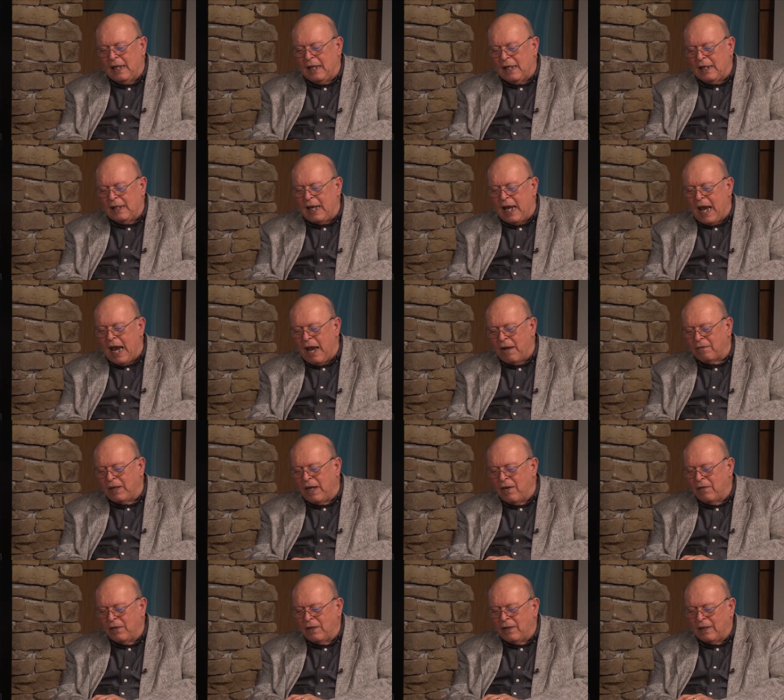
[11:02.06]
uh, they have
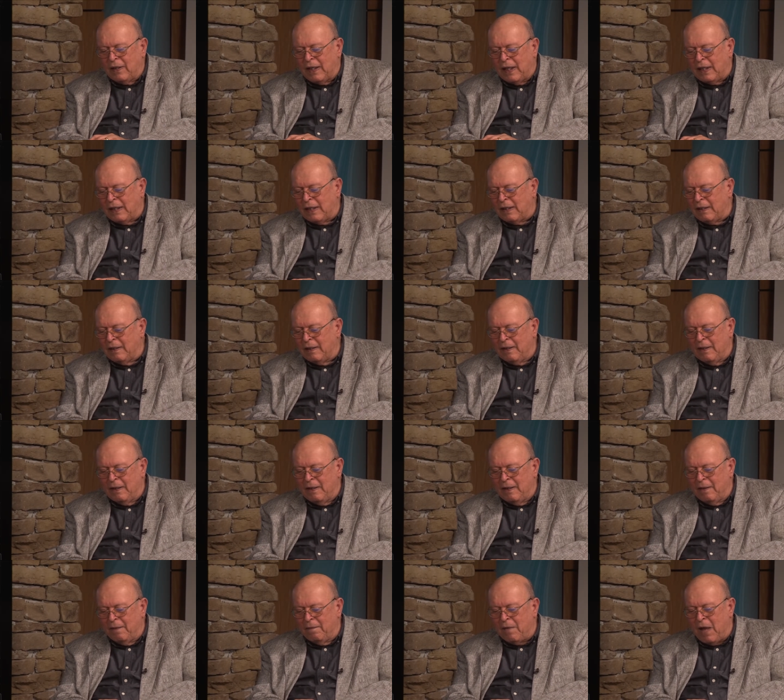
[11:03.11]
given uh,
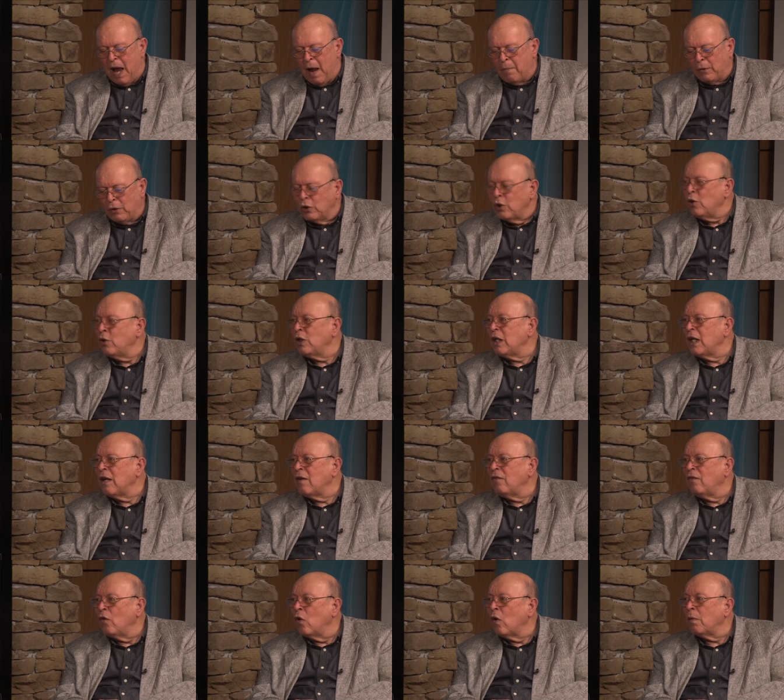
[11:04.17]

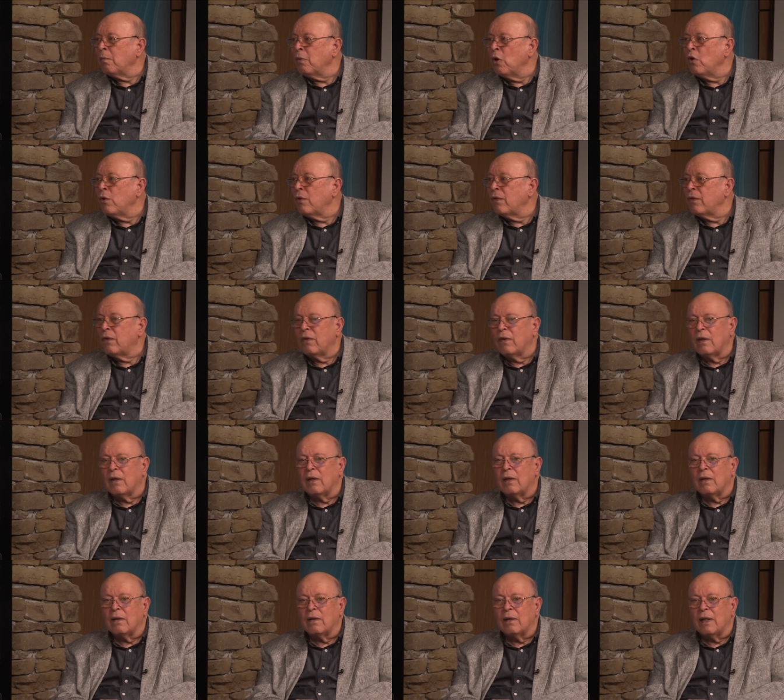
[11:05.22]
opportunity for both uh,
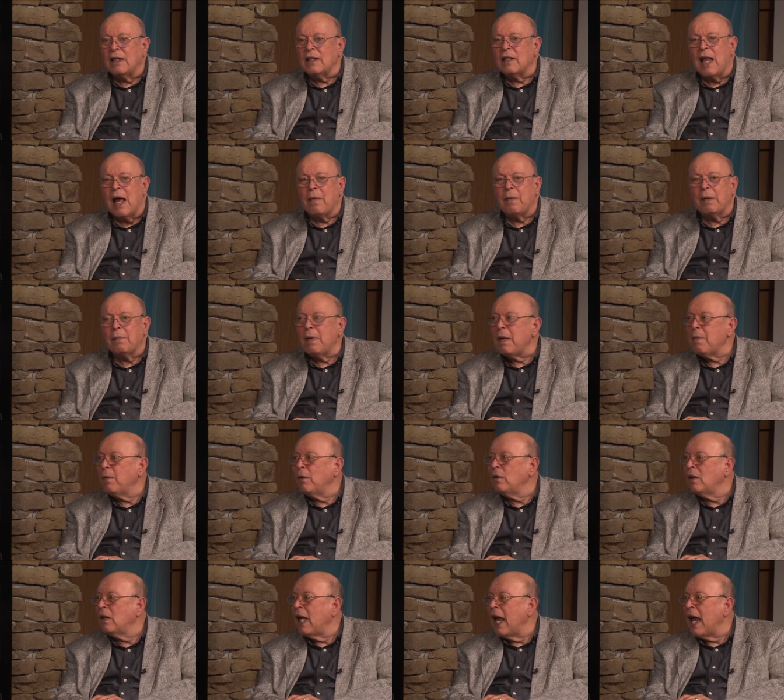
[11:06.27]
Islamic
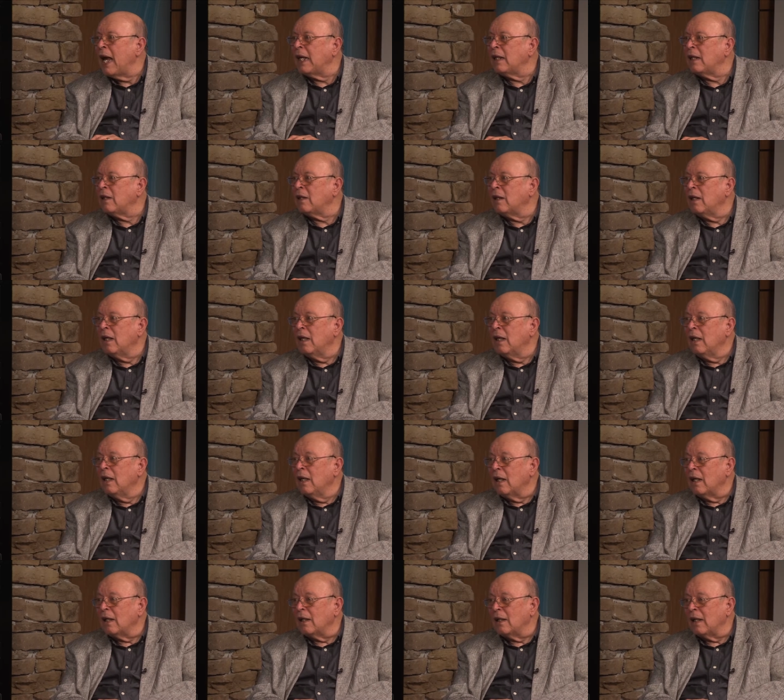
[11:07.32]
people and
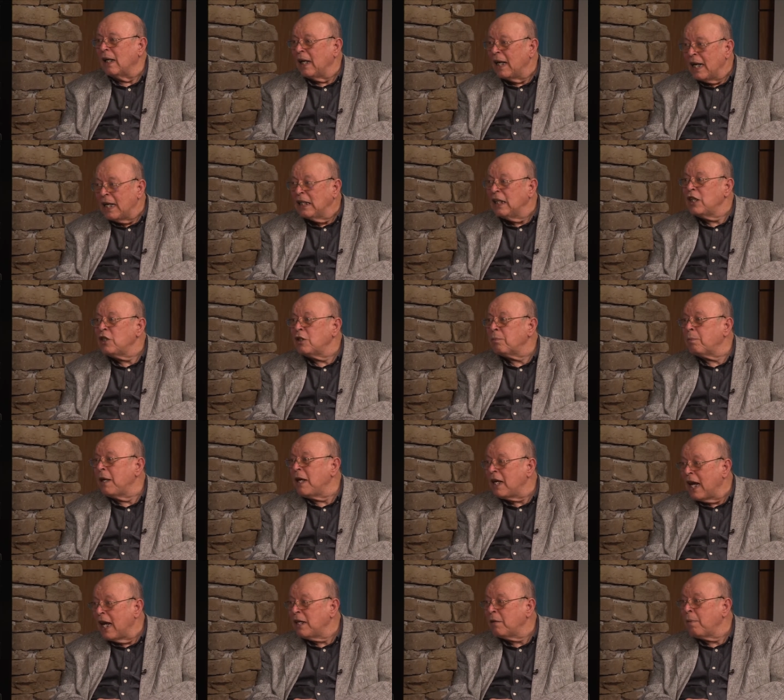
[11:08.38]

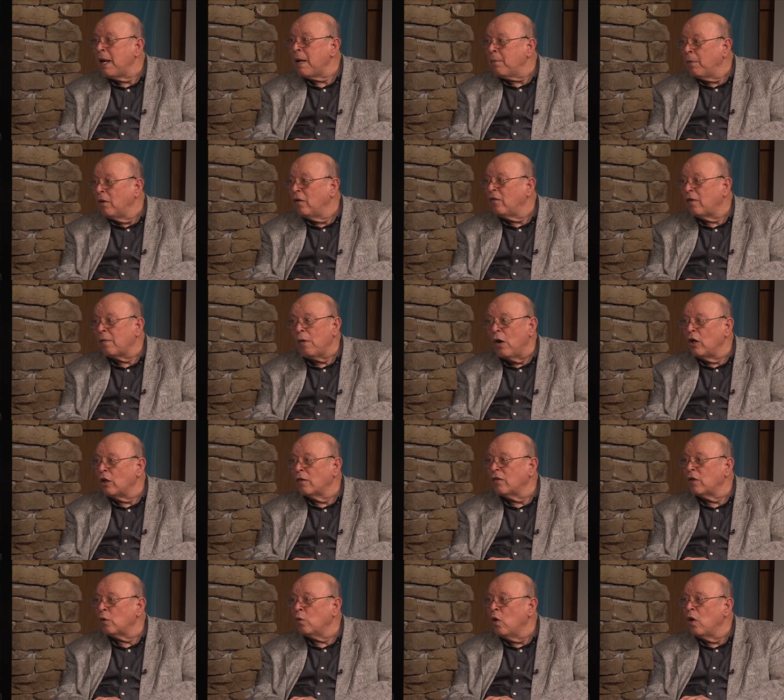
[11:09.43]
English-speaking people from all
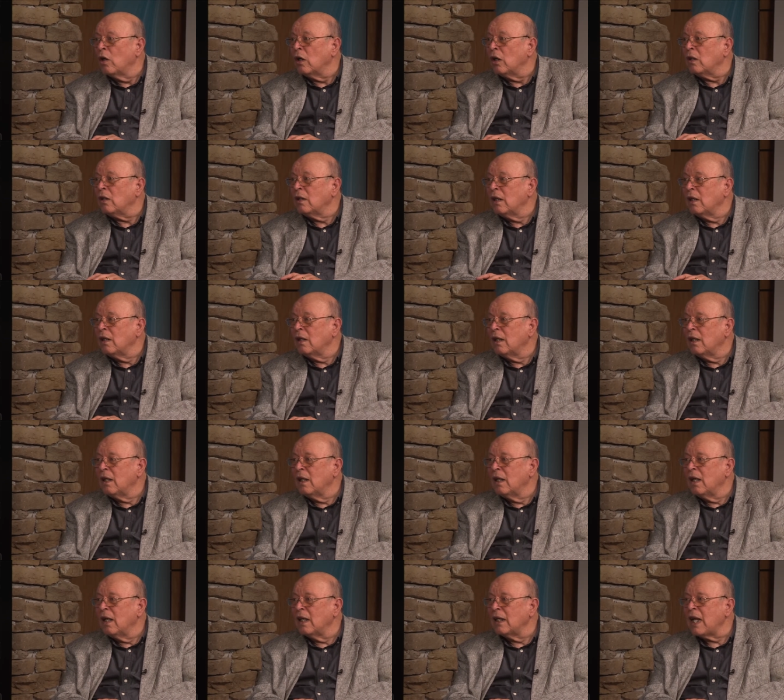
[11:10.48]
over the world
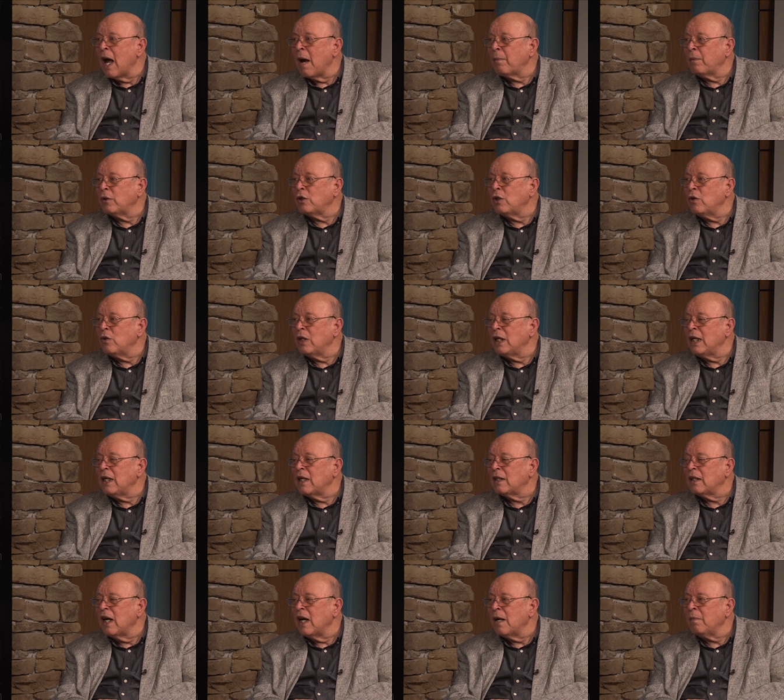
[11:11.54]
an opportunity
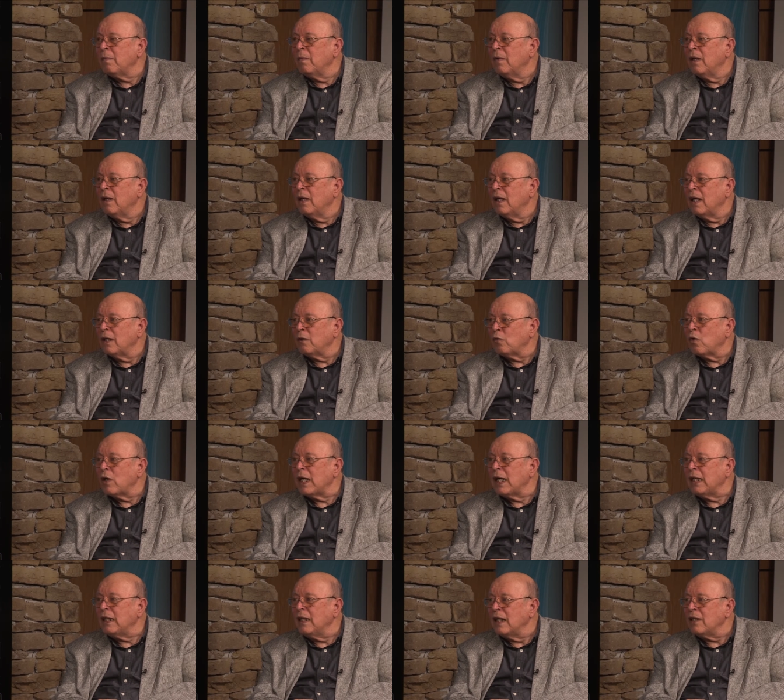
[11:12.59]
to come and
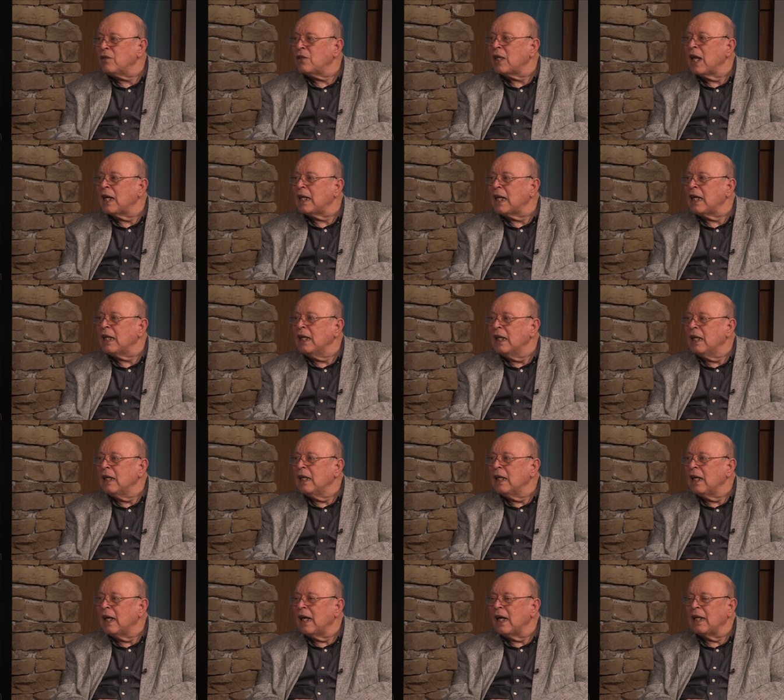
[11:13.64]
read and study
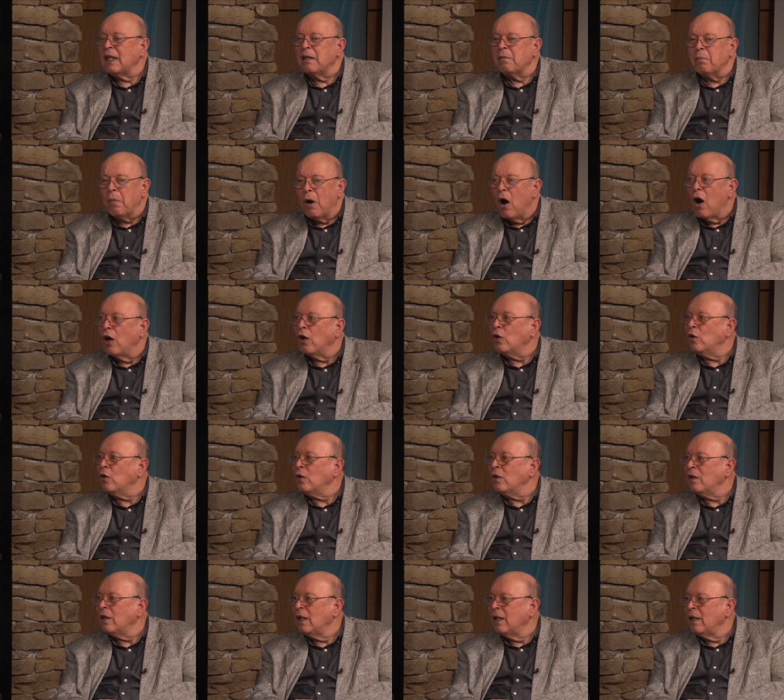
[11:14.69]
and borrow
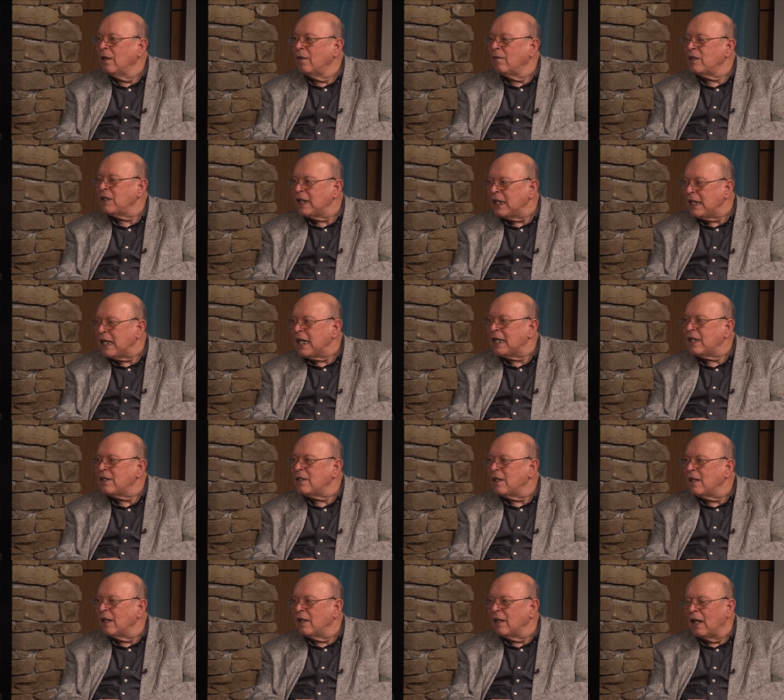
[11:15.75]

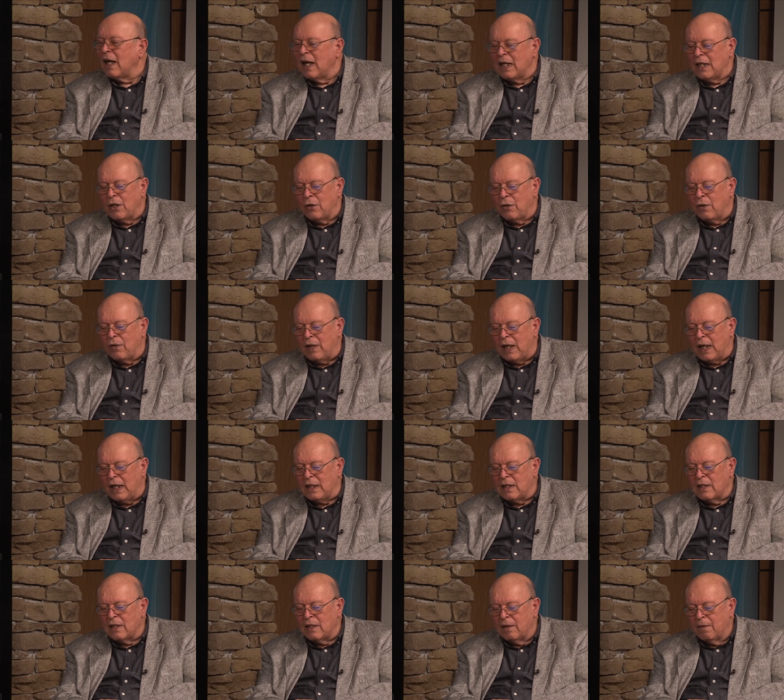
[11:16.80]
CDs and, and other
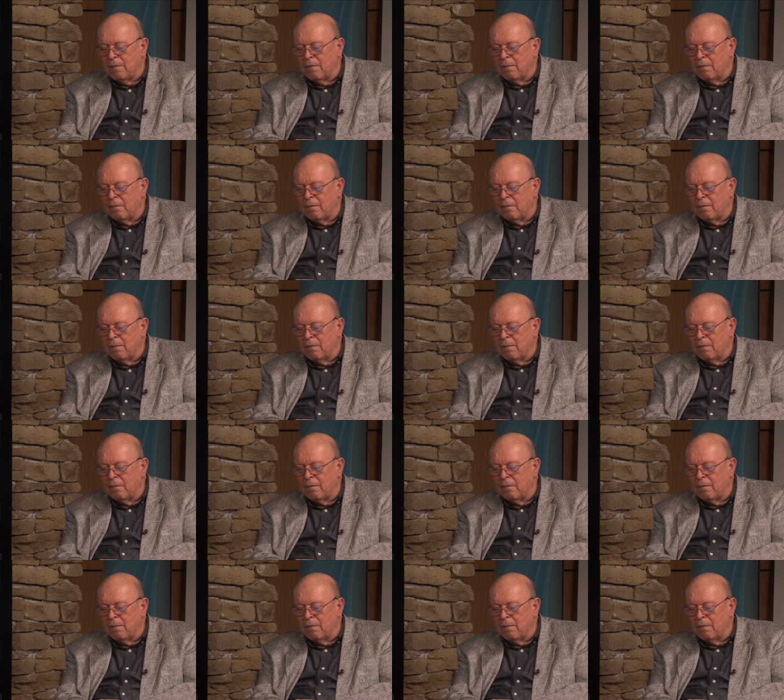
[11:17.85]
things.